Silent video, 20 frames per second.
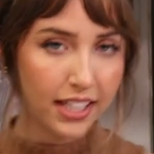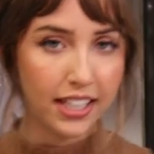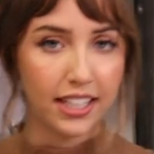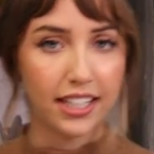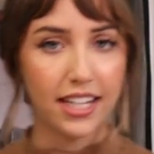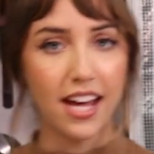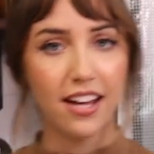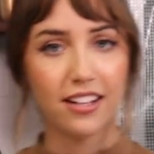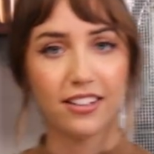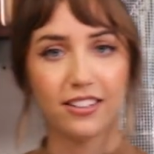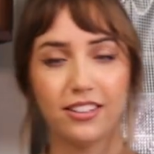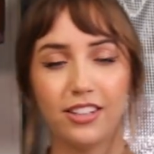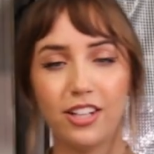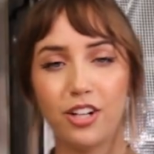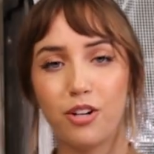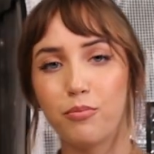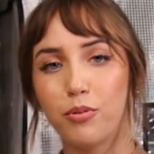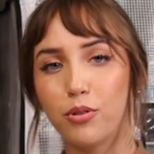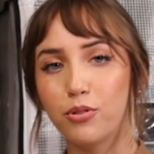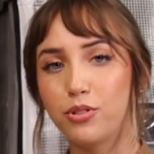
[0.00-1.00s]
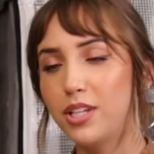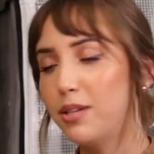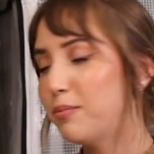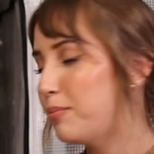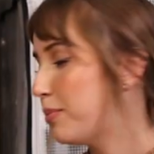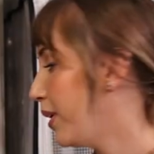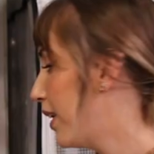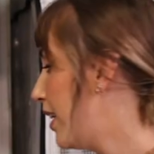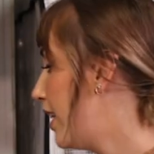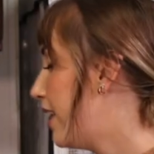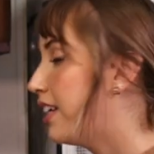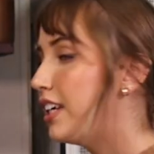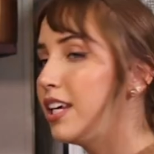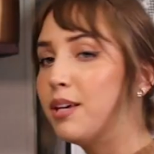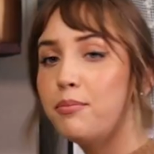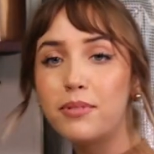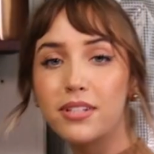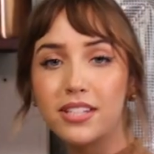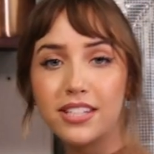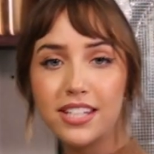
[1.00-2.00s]
yeah, little pro tip,
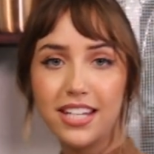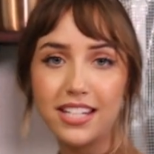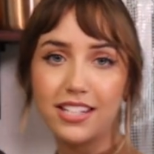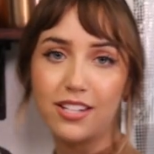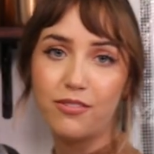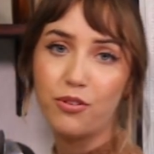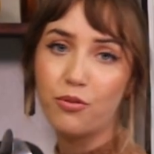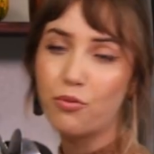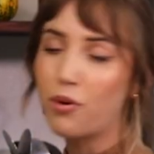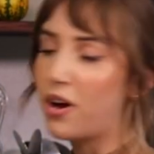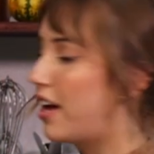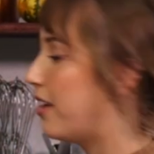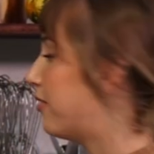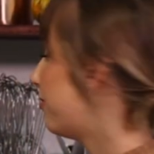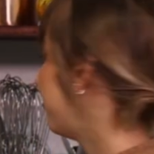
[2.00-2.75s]
keep the seeds if you want.